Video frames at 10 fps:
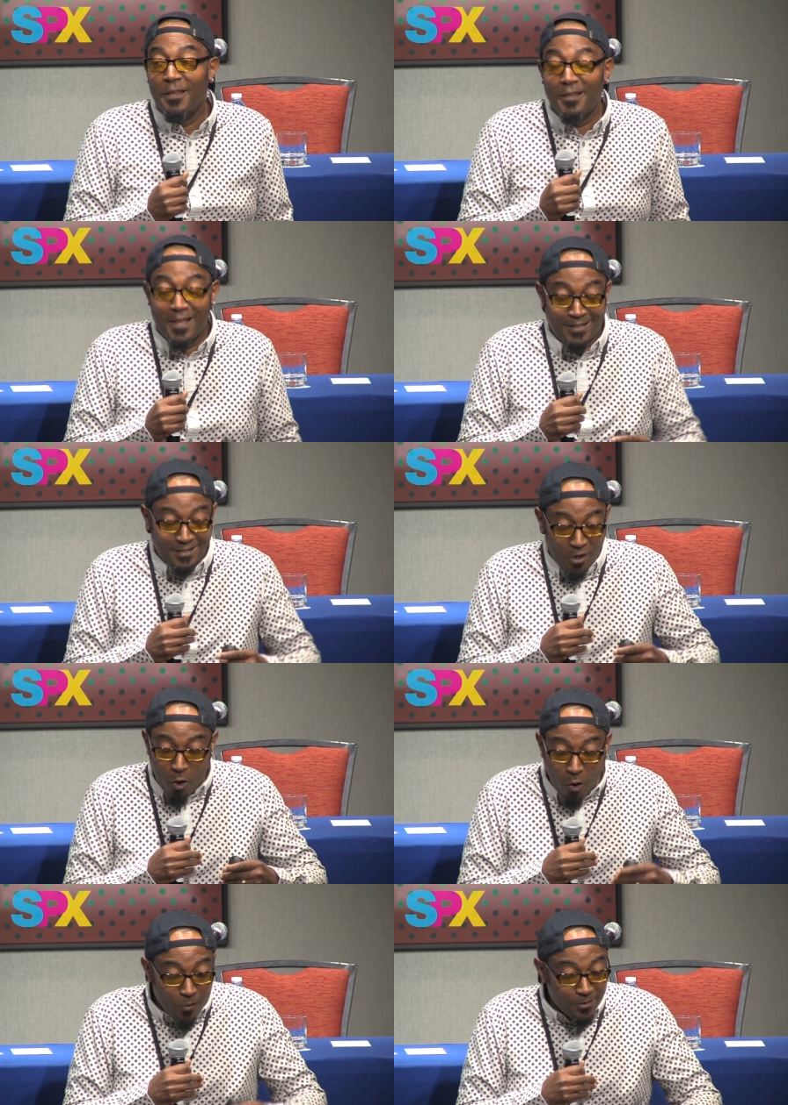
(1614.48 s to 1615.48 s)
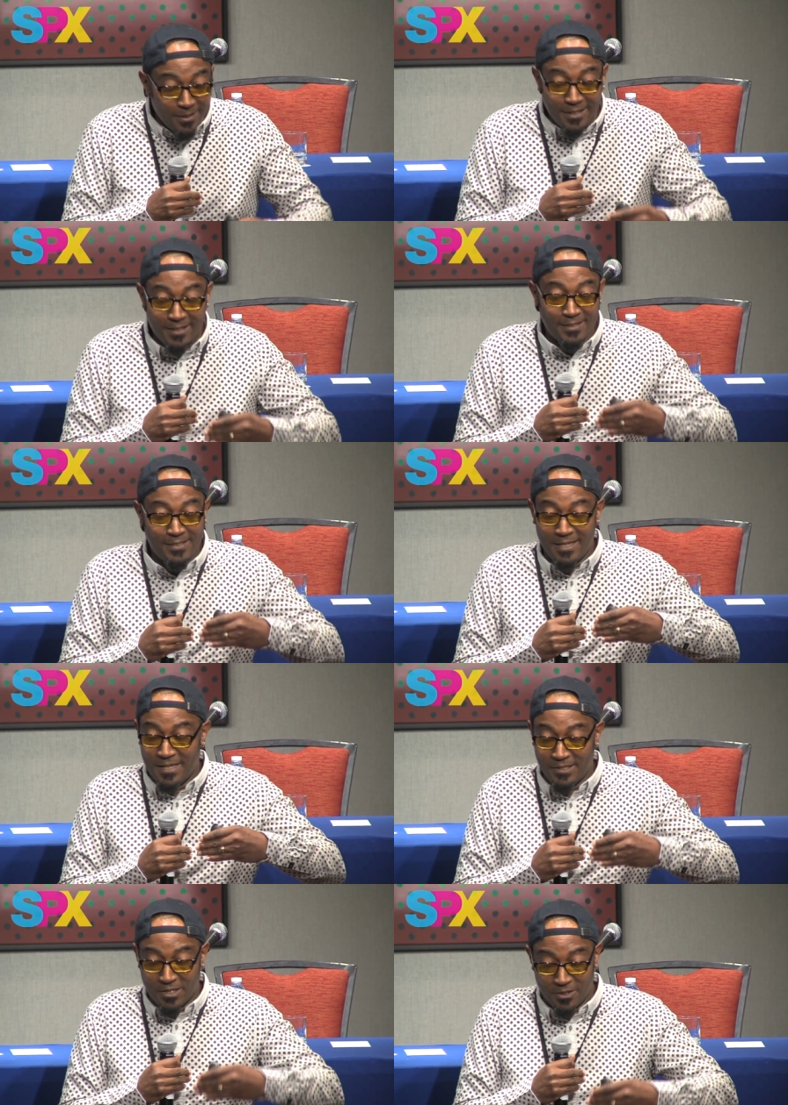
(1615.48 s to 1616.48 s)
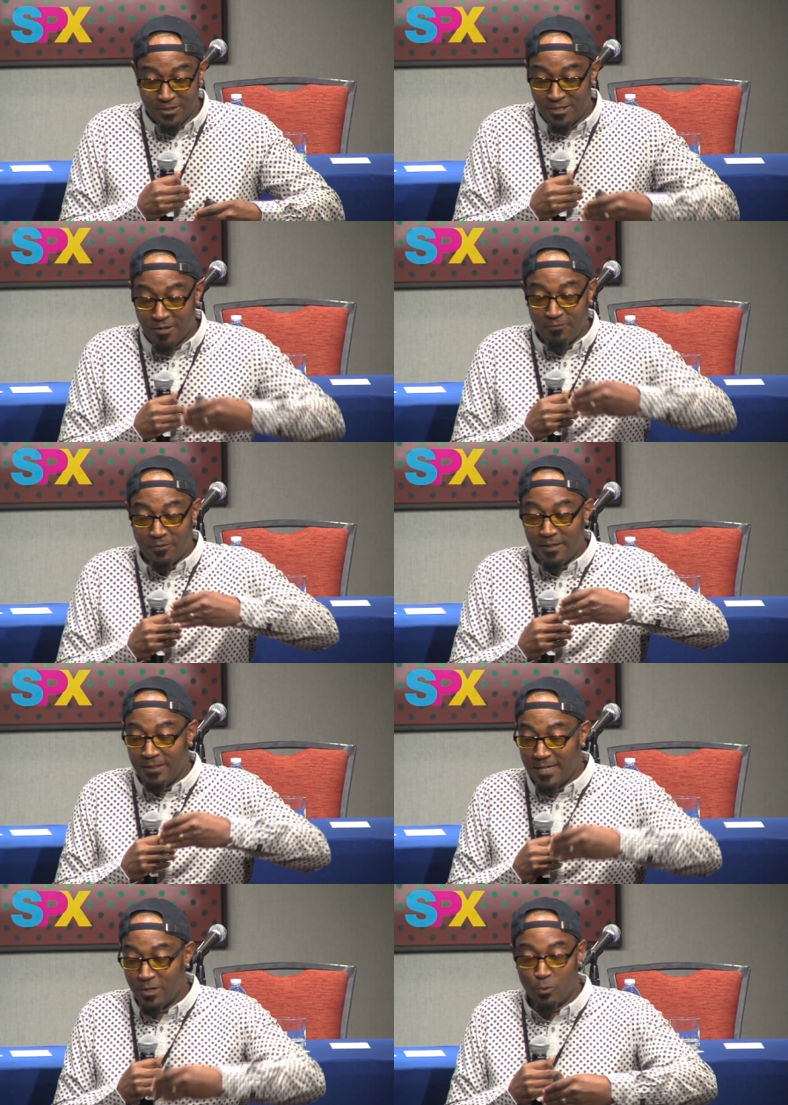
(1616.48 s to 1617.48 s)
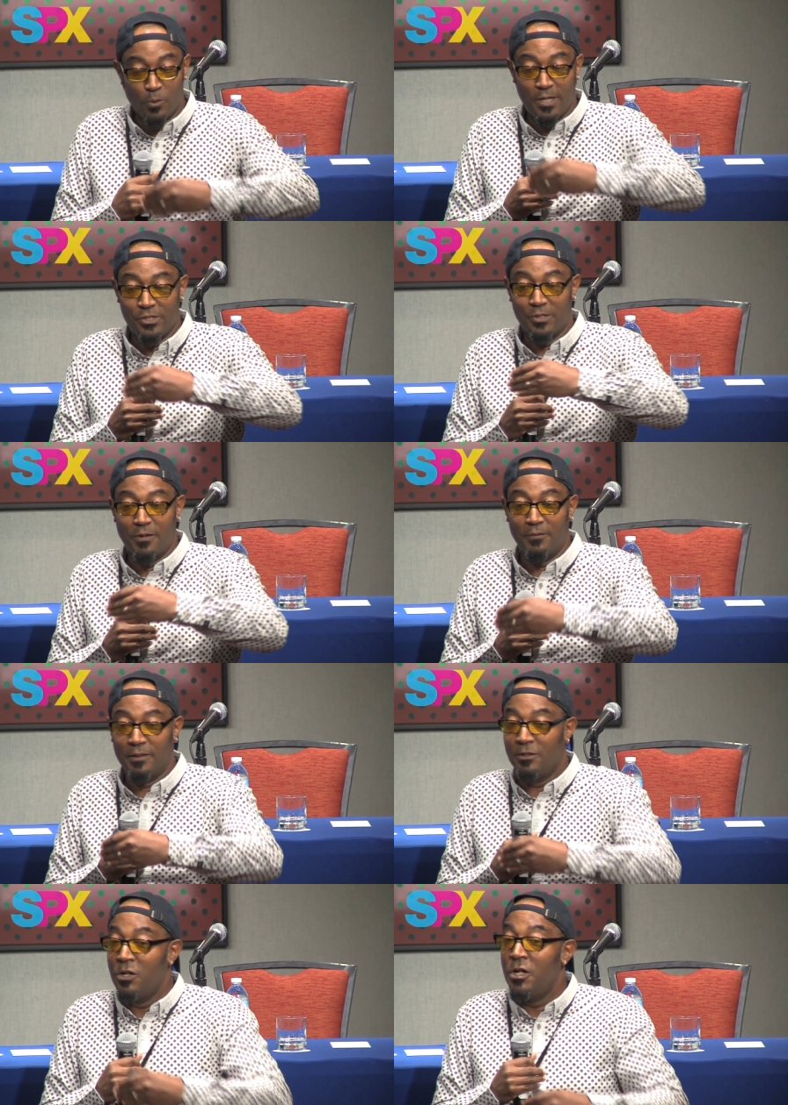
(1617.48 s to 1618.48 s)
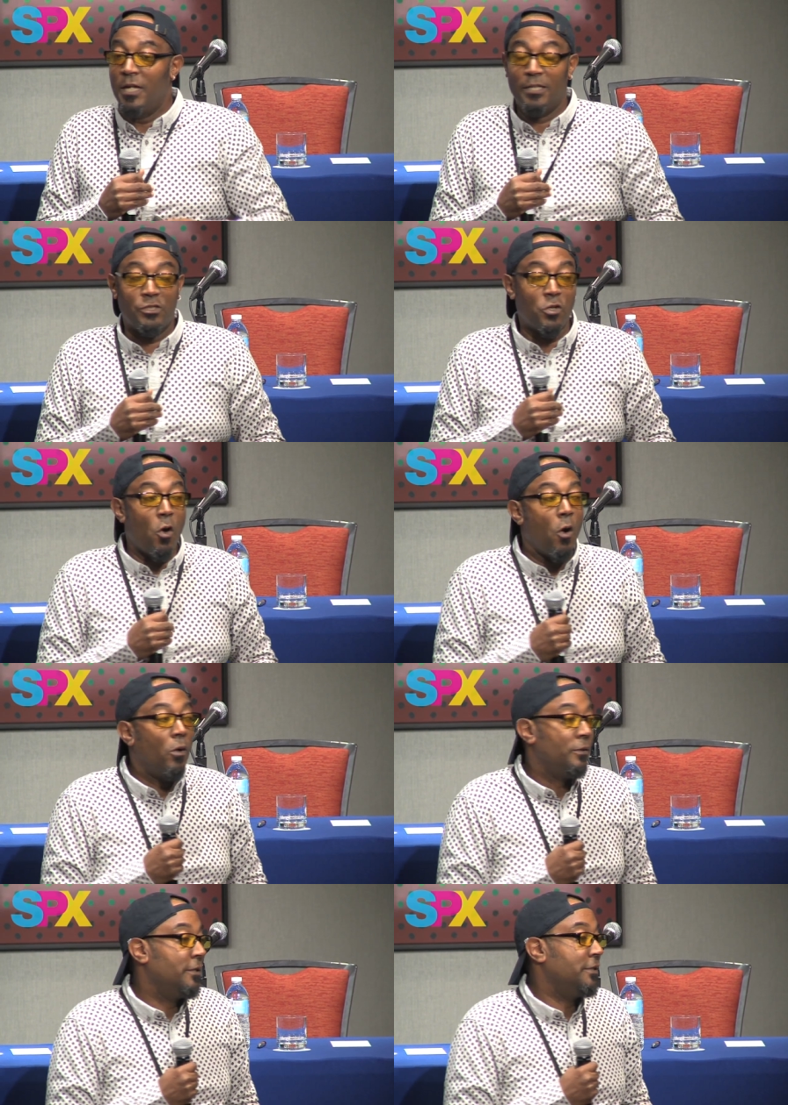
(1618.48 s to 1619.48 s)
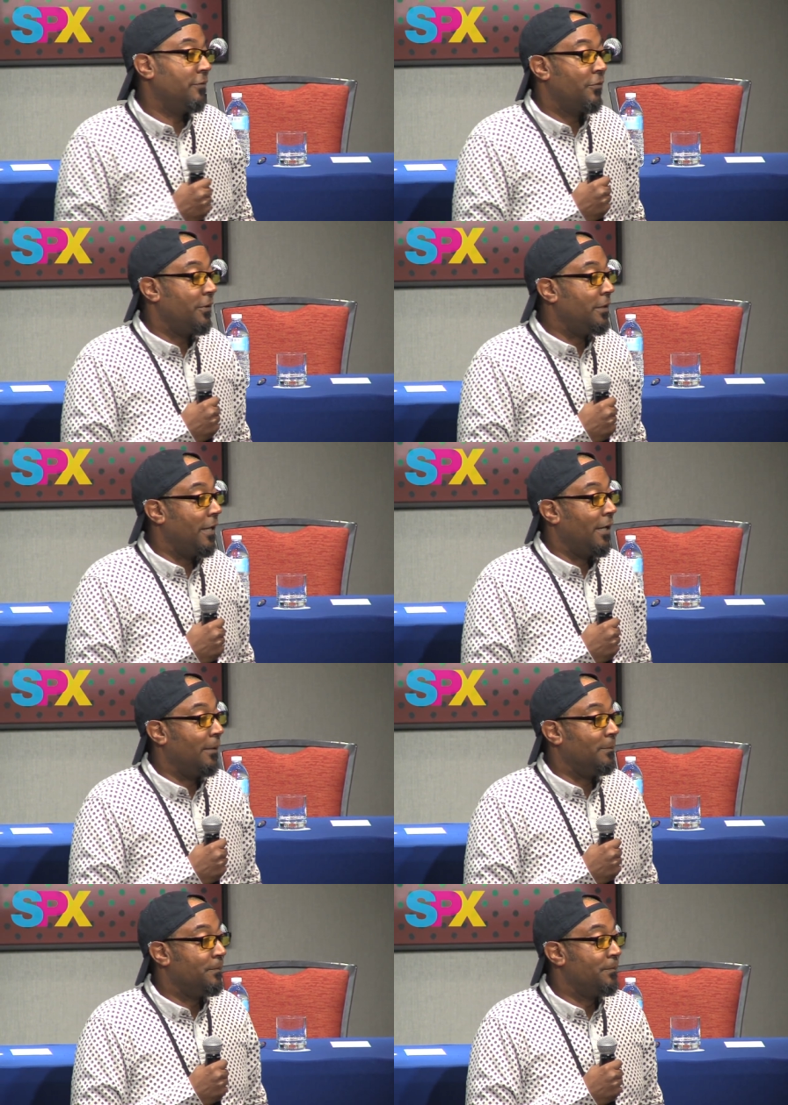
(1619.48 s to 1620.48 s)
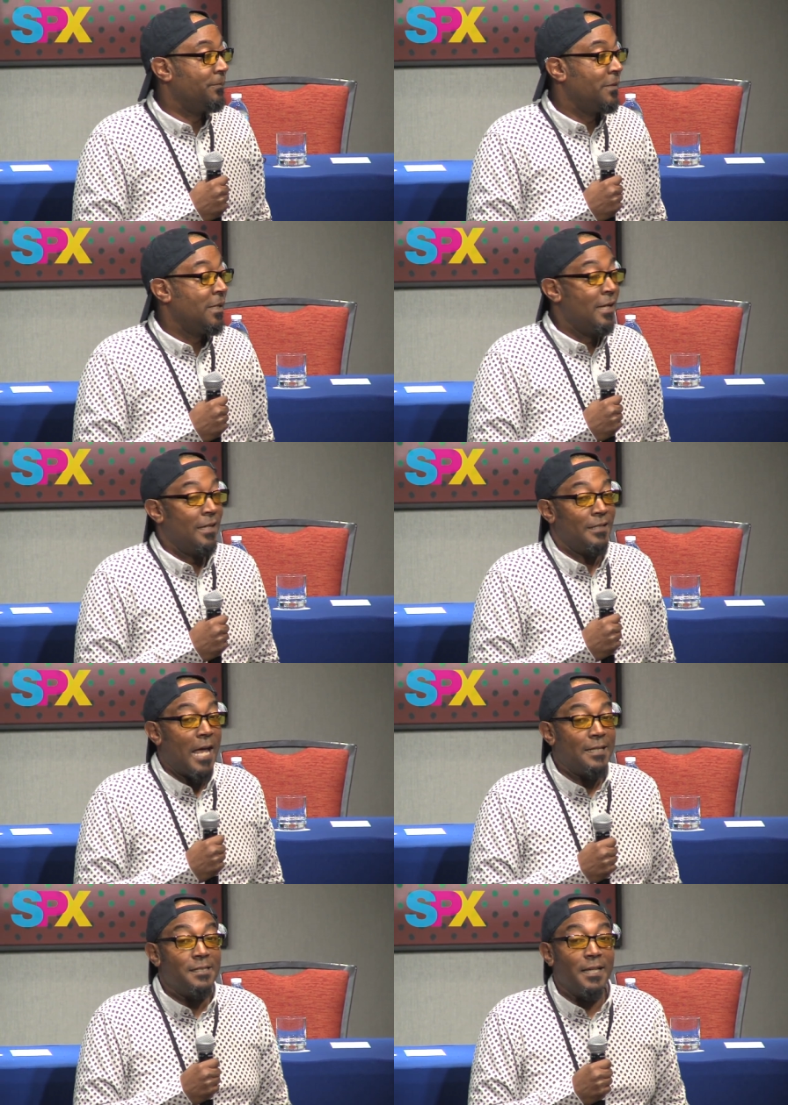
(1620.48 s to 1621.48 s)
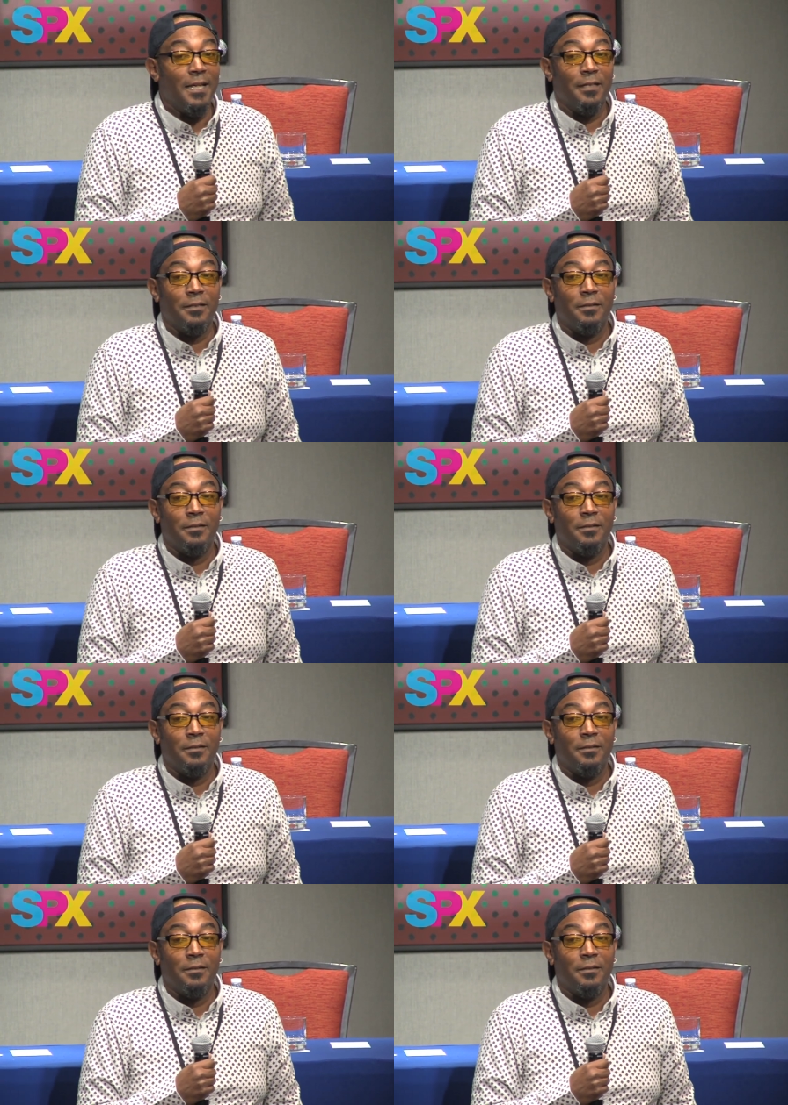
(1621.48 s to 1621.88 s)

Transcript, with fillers: like, all it is a different iteration of it. It's called a different name. That's it.